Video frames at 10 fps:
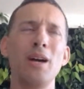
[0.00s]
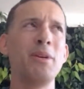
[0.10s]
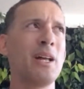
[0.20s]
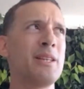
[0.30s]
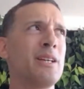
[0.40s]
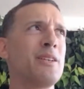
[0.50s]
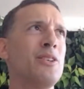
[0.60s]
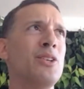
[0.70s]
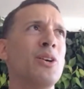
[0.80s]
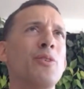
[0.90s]
mean, I think,
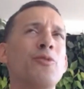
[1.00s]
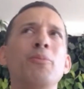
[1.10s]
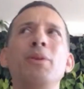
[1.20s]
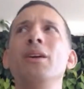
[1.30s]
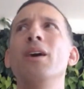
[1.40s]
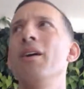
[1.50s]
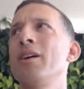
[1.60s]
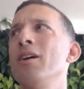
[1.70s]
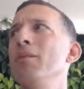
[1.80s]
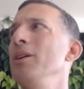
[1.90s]
you know, for me, I, I
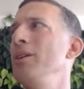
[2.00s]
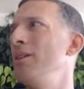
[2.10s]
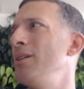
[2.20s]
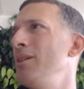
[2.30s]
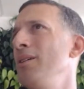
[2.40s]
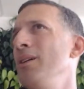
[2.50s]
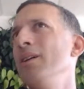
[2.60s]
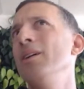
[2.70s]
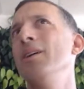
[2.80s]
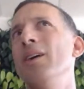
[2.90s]
come here,
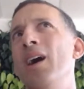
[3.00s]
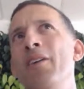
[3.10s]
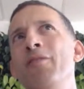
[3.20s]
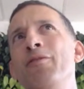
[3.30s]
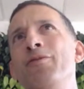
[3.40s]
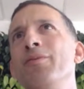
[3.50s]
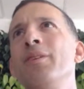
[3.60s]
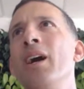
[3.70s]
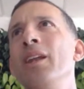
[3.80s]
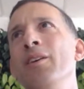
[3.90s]
I've
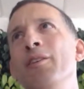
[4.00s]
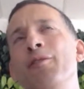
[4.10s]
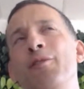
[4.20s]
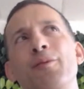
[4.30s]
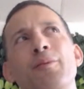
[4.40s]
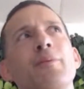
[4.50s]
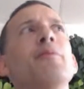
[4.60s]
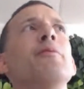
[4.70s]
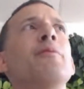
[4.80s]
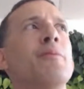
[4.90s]
kind of
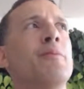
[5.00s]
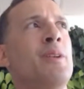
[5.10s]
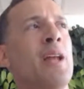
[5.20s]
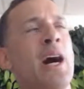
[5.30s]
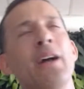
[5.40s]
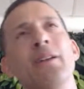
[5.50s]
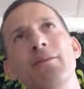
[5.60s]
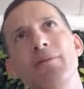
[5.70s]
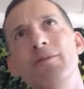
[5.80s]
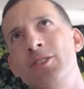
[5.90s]
not
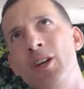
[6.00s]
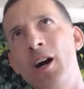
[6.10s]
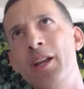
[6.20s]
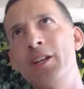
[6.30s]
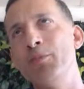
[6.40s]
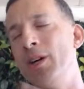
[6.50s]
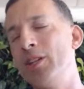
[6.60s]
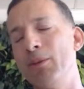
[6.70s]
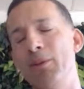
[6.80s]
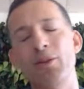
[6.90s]
taught as
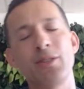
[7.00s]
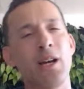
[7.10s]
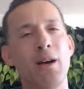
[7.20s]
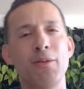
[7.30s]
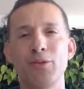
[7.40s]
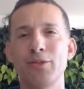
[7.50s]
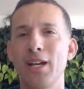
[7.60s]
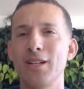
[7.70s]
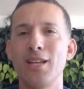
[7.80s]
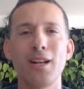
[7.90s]
much. I mean, there were times it was
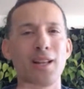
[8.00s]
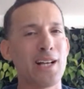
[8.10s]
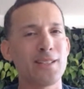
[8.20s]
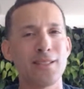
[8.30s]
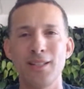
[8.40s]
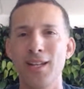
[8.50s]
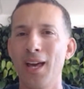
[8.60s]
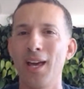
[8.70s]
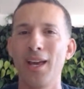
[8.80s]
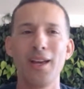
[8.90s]
like 10 classes a
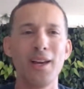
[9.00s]
day